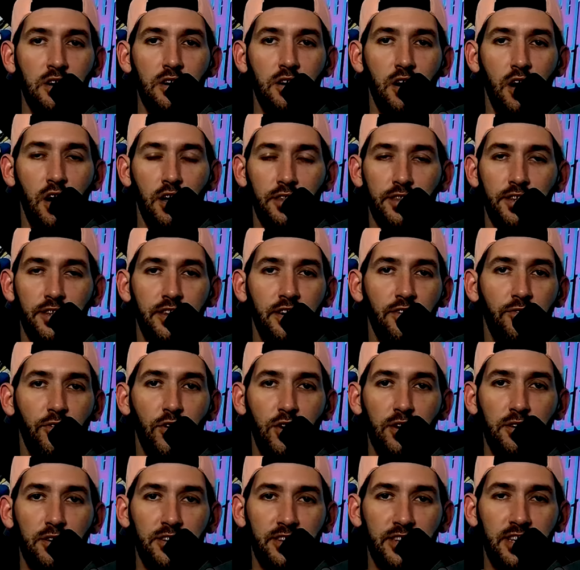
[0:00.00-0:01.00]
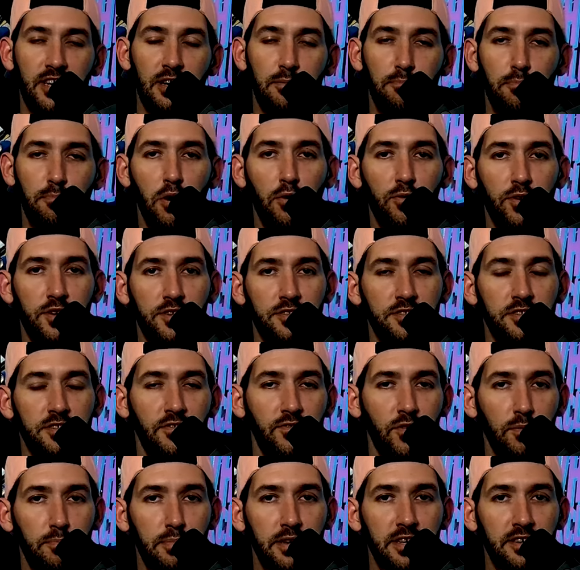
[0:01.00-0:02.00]
all the different components
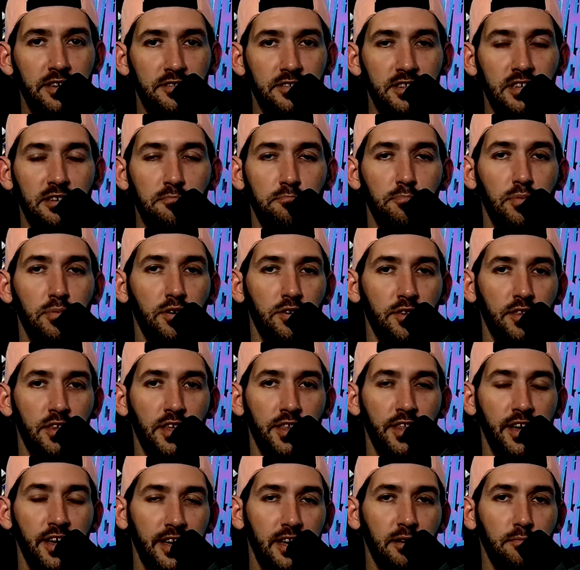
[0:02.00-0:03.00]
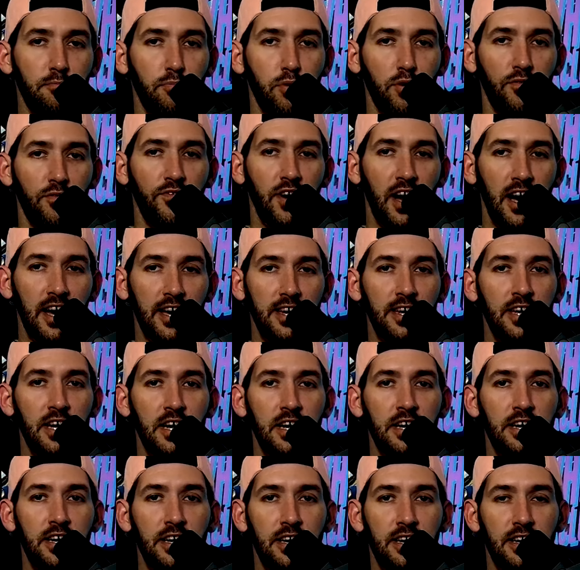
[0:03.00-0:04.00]
of a PC build that they can provide.
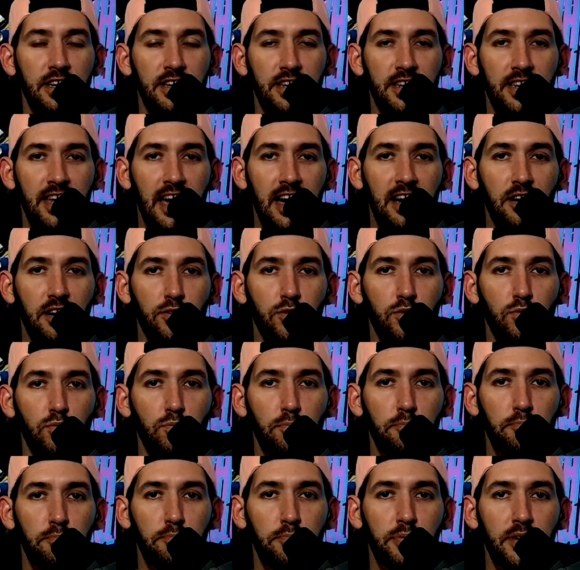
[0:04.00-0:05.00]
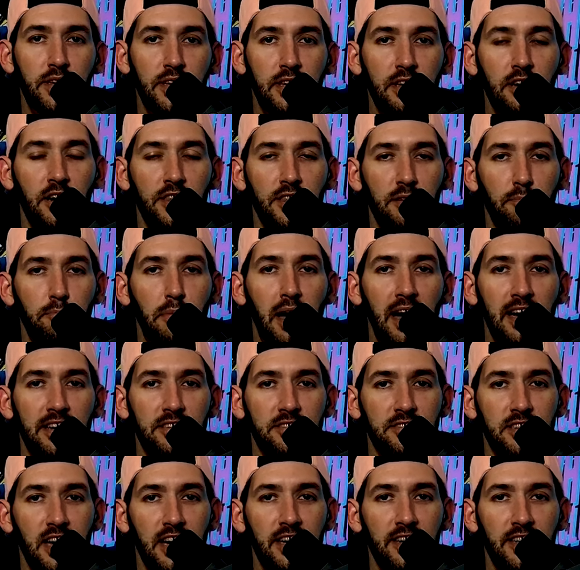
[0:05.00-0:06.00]
Now, being on the
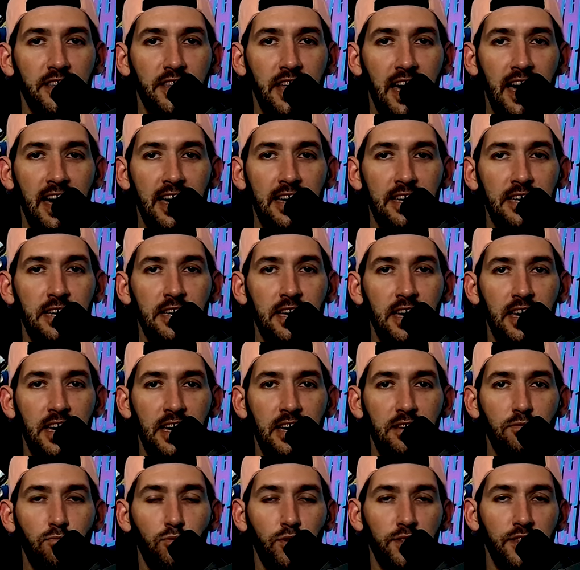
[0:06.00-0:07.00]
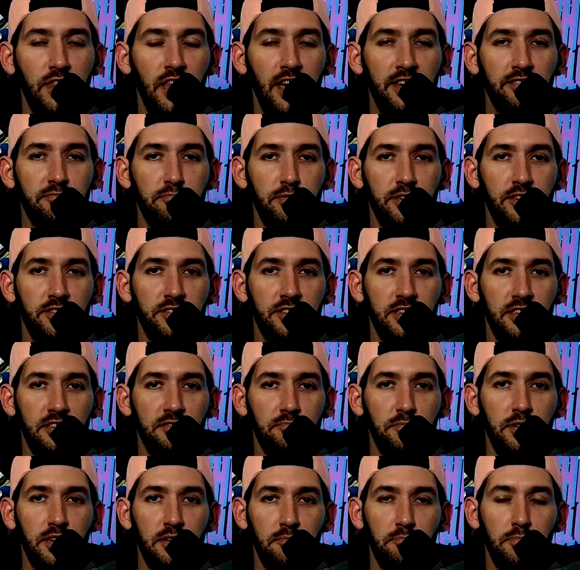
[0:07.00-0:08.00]
backside of that, and with less
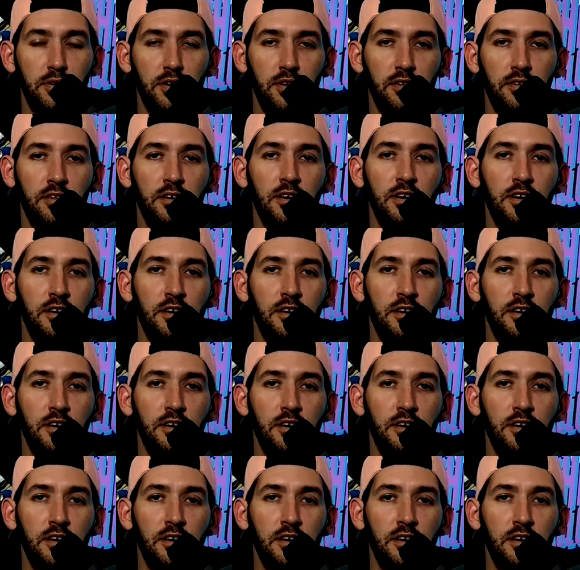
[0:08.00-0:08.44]
PCs being built,